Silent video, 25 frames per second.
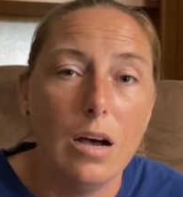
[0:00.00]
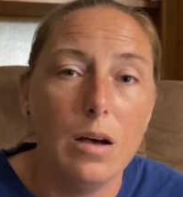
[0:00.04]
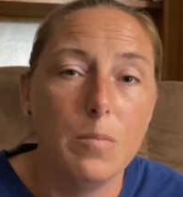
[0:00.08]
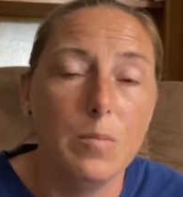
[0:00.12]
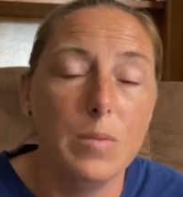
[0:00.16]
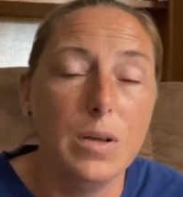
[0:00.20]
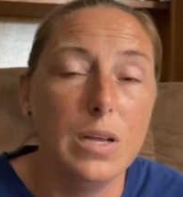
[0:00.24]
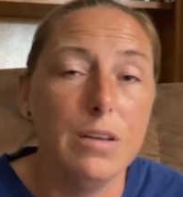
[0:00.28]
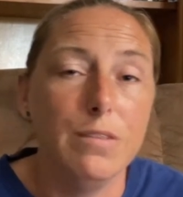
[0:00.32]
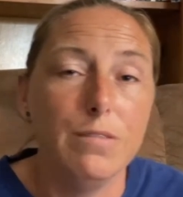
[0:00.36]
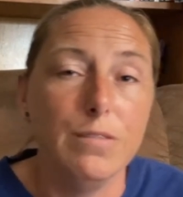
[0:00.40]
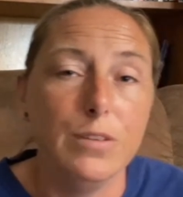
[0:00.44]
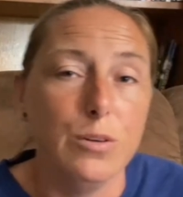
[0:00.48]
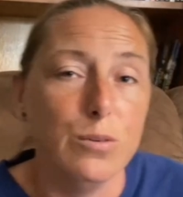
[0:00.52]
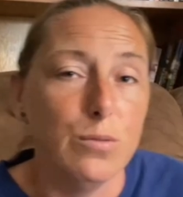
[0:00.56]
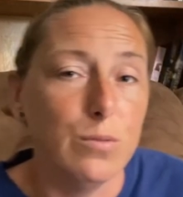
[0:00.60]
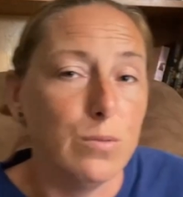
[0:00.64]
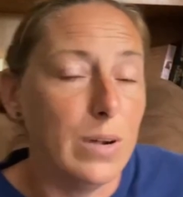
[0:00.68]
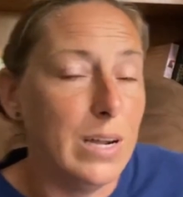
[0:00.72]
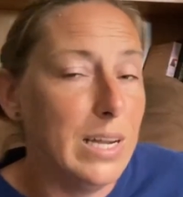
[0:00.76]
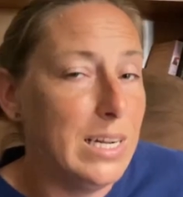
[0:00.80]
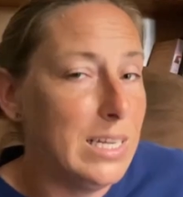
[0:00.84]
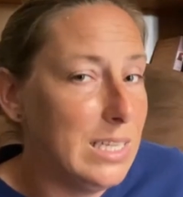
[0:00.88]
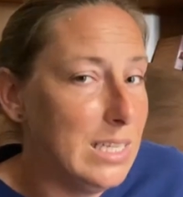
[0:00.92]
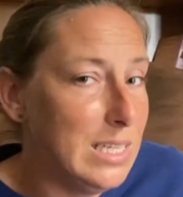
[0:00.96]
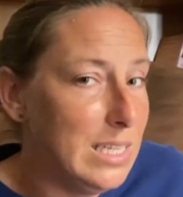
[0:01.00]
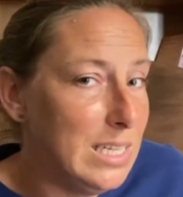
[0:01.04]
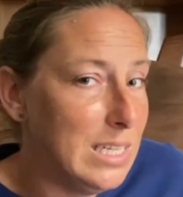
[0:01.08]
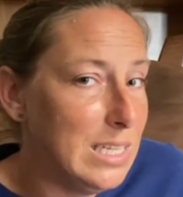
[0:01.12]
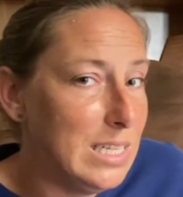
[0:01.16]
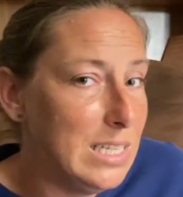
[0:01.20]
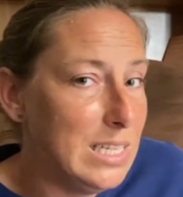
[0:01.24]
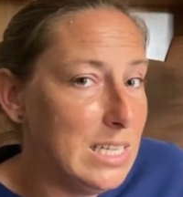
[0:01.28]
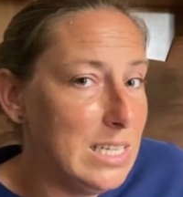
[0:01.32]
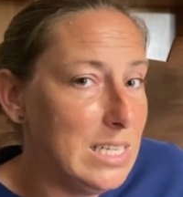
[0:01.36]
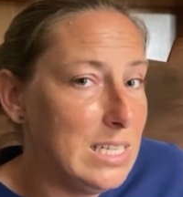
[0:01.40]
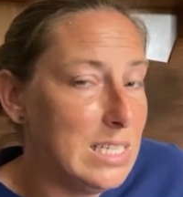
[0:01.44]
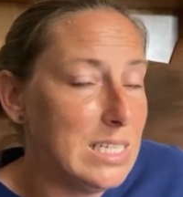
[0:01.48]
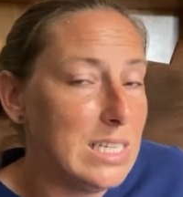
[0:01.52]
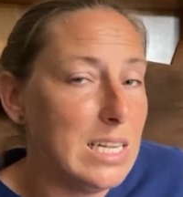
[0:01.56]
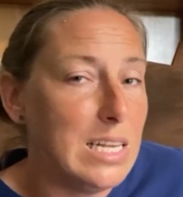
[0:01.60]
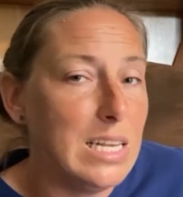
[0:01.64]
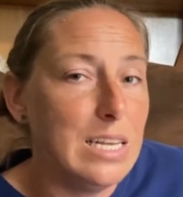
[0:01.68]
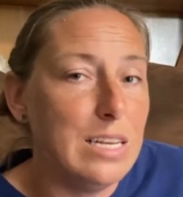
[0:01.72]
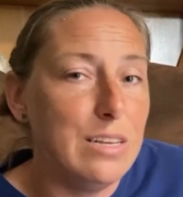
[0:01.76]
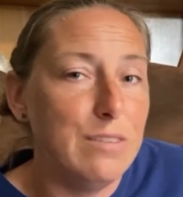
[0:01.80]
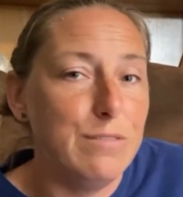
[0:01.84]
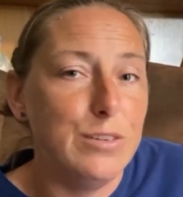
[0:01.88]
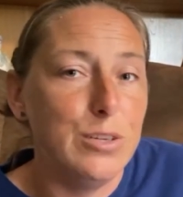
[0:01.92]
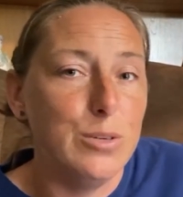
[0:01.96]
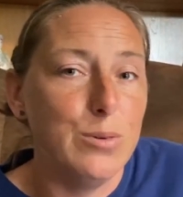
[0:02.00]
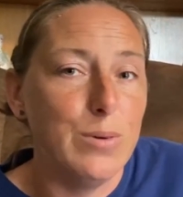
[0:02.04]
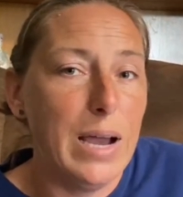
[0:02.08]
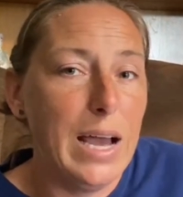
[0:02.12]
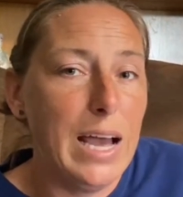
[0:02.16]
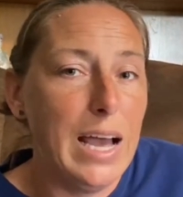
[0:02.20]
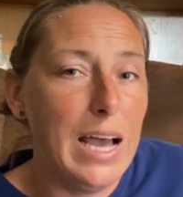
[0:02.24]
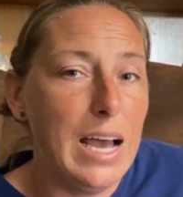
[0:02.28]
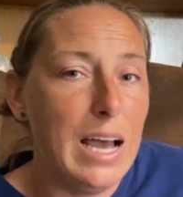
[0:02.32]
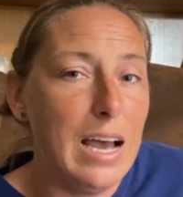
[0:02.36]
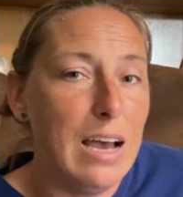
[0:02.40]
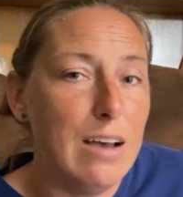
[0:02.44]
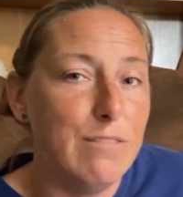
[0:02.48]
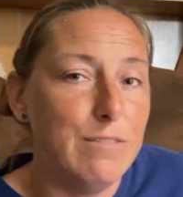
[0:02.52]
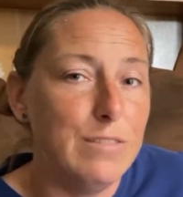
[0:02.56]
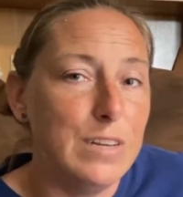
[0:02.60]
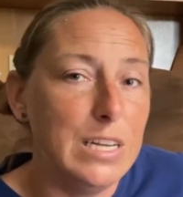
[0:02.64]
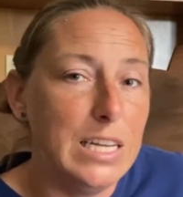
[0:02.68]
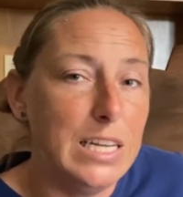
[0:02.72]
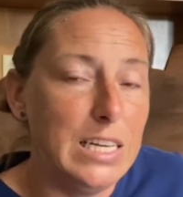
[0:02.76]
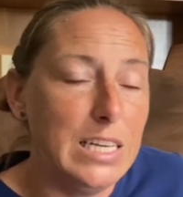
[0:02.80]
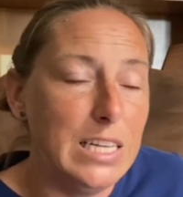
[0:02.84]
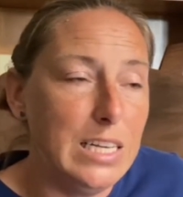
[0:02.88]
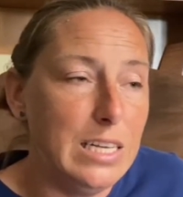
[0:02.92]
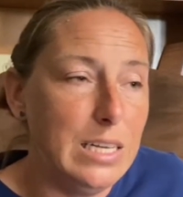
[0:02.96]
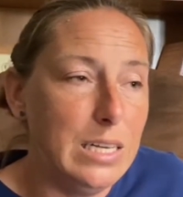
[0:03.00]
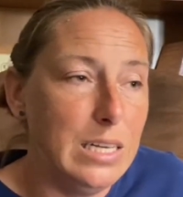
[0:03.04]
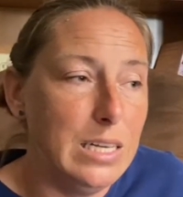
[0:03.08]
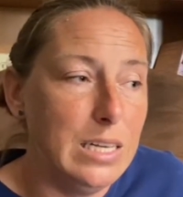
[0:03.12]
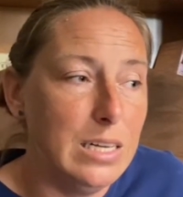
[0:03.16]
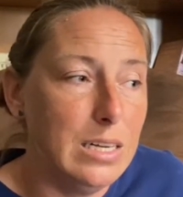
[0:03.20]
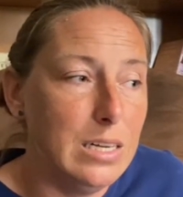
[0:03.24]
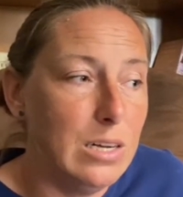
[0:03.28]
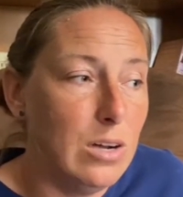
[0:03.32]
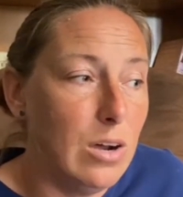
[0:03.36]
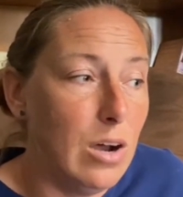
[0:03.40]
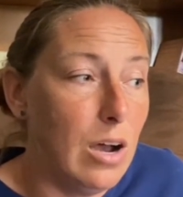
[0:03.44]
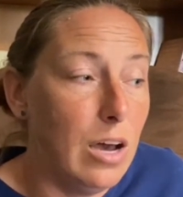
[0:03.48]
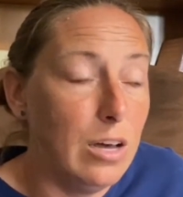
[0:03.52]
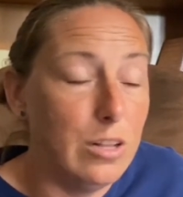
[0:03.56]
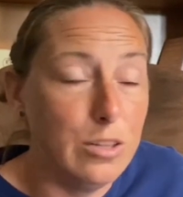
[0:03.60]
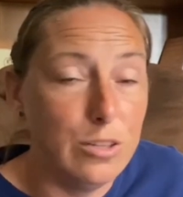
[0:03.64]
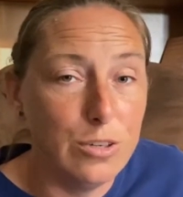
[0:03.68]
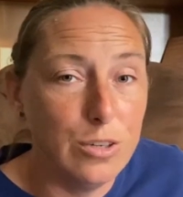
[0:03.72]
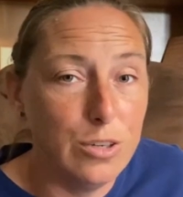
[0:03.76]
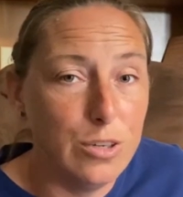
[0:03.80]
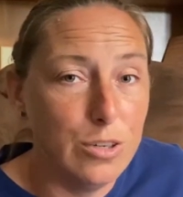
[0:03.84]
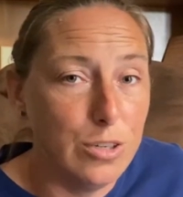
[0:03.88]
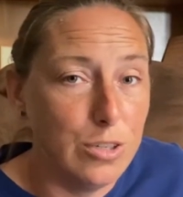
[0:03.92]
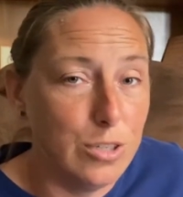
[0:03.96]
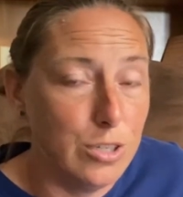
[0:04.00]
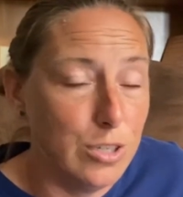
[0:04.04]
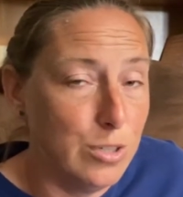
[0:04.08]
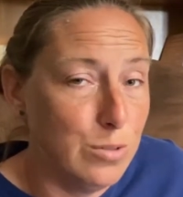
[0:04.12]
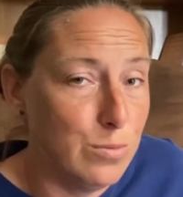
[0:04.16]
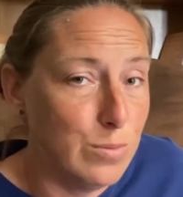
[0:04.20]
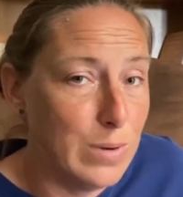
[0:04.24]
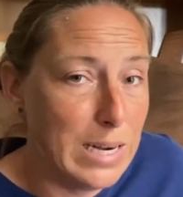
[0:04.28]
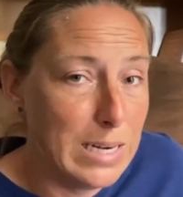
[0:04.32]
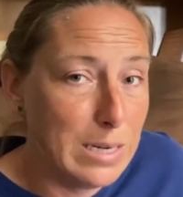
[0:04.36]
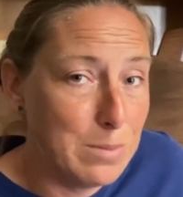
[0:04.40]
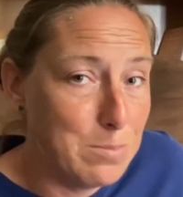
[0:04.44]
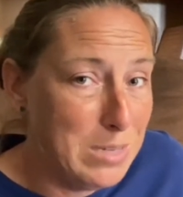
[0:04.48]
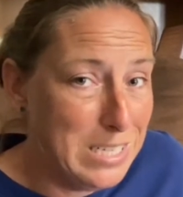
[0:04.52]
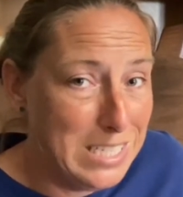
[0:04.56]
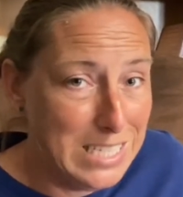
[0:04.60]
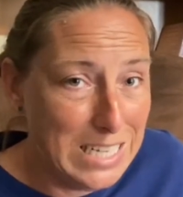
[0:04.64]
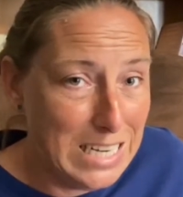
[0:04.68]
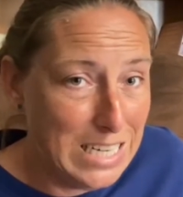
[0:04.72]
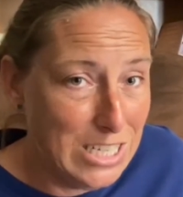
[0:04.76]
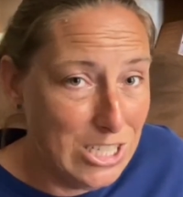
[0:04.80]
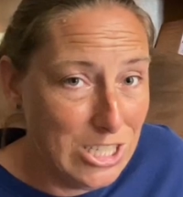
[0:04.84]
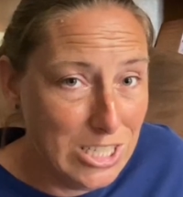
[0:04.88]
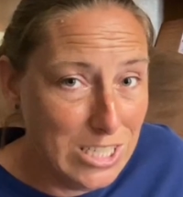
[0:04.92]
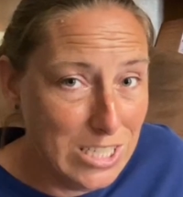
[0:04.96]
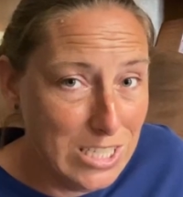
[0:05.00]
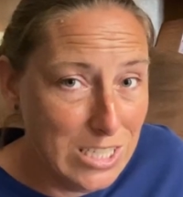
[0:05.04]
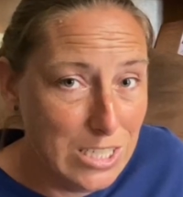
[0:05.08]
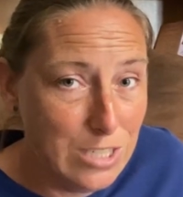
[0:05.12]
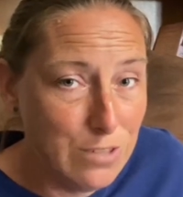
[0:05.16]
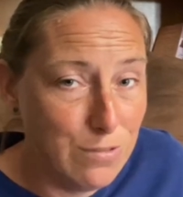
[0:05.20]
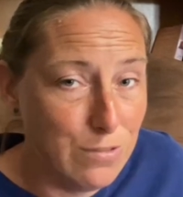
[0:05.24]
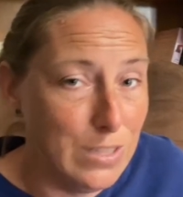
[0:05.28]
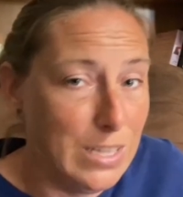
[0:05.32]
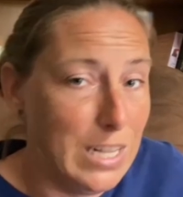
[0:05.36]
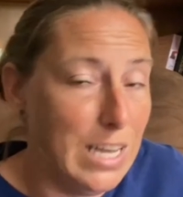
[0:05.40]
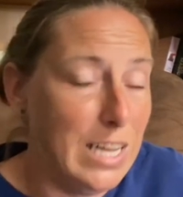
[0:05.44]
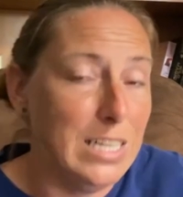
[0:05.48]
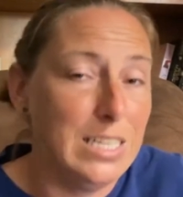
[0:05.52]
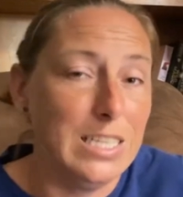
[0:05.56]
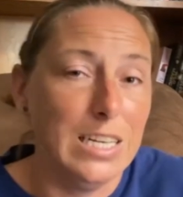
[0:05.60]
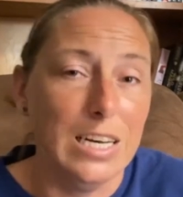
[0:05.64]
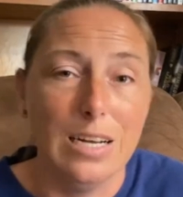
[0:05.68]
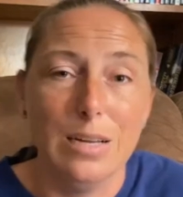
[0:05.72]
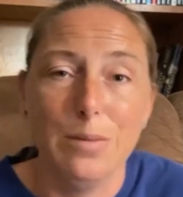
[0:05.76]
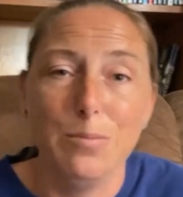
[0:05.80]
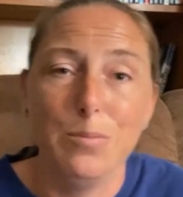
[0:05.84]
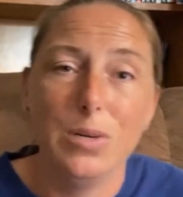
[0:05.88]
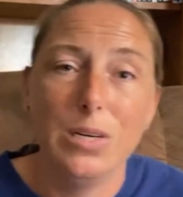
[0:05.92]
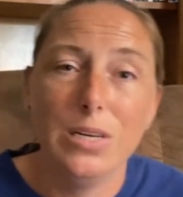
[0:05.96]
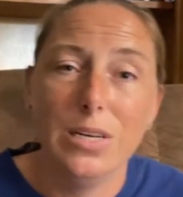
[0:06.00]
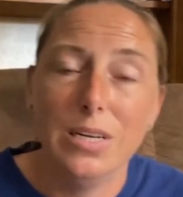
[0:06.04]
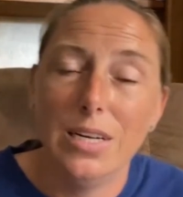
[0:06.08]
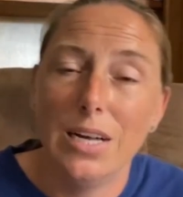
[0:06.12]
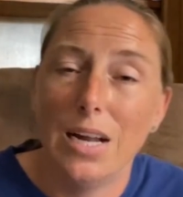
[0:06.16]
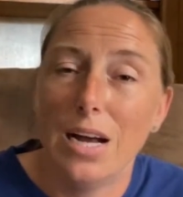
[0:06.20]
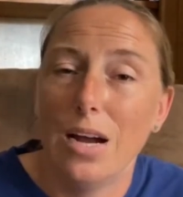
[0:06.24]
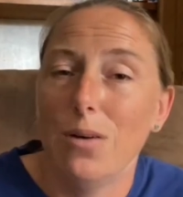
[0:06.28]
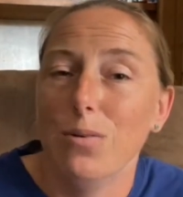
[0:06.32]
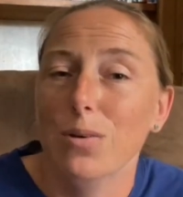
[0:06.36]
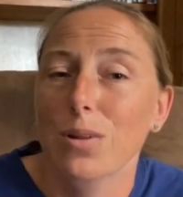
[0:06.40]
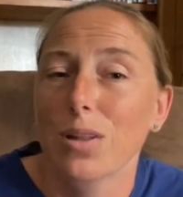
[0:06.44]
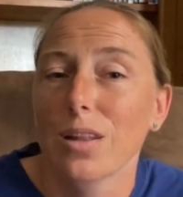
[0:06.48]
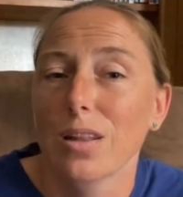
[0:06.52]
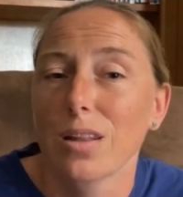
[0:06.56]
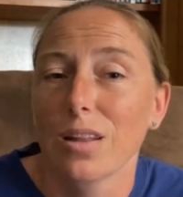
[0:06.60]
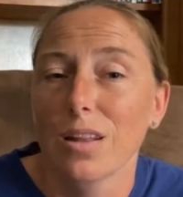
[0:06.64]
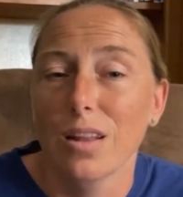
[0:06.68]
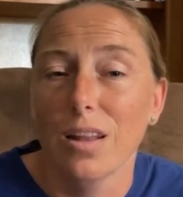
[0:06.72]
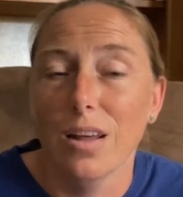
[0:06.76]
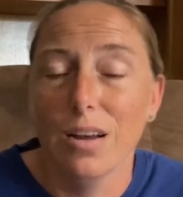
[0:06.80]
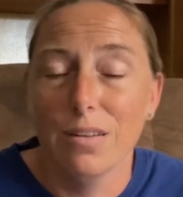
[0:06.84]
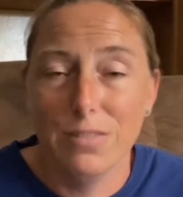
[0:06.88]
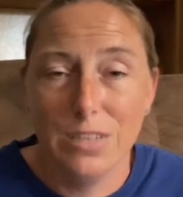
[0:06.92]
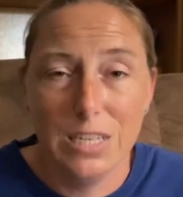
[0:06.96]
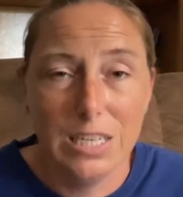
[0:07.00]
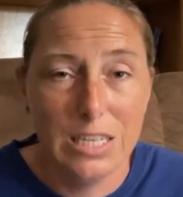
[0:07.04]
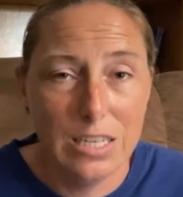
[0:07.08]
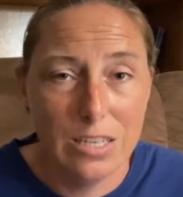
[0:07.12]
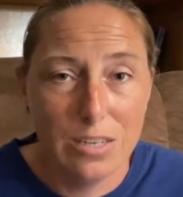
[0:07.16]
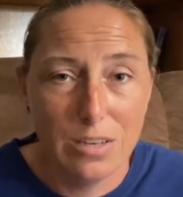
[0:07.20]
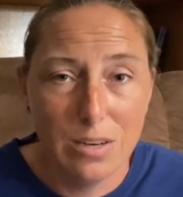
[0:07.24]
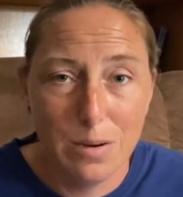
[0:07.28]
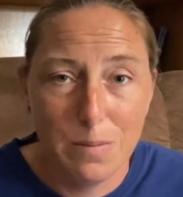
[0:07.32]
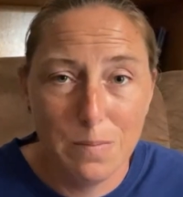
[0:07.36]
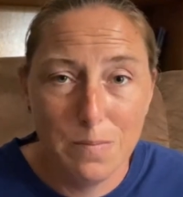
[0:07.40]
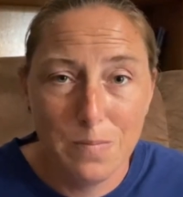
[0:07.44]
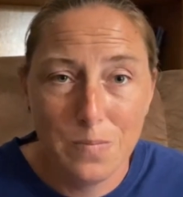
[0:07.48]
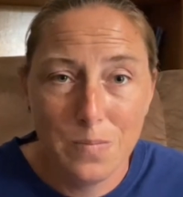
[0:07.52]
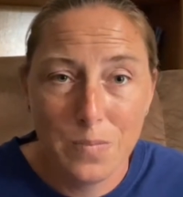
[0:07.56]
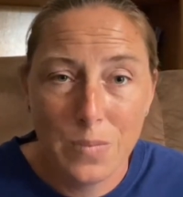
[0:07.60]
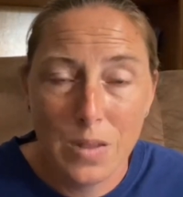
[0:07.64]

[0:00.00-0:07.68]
If you've read any of these, if you have any other good recommendations for that time period, I would love to hear them.